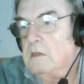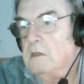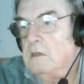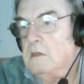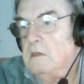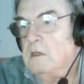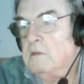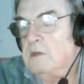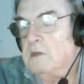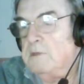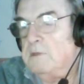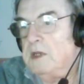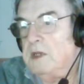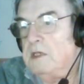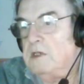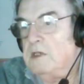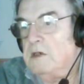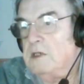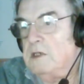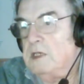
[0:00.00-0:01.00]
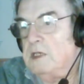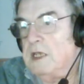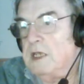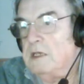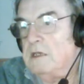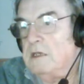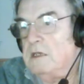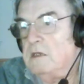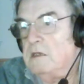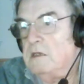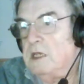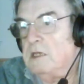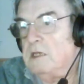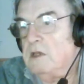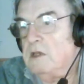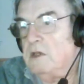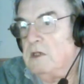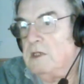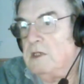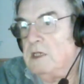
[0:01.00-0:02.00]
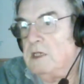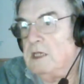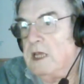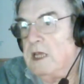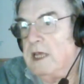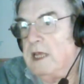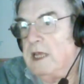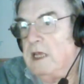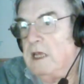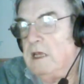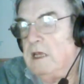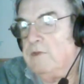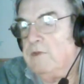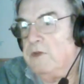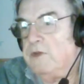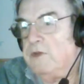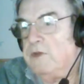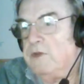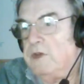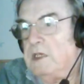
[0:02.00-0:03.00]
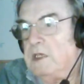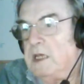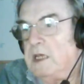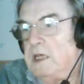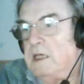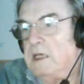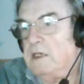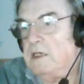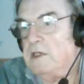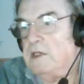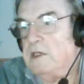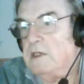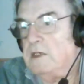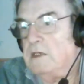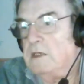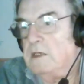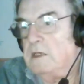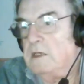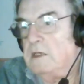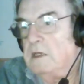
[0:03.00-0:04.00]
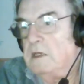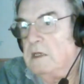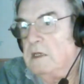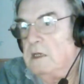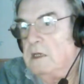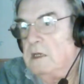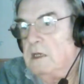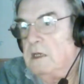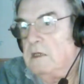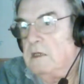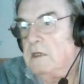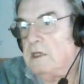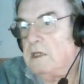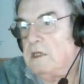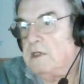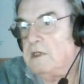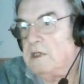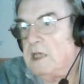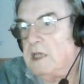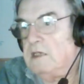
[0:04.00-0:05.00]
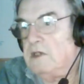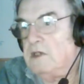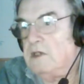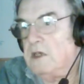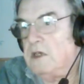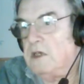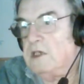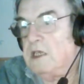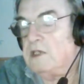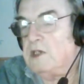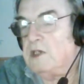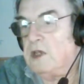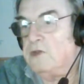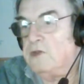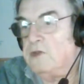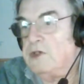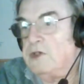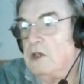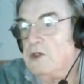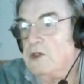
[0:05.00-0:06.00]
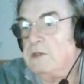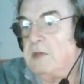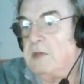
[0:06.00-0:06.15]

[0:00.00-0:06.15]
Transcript: Oh, my brain's gone dead. $10 a day every 3 days. So that's 10 times, that's $100 a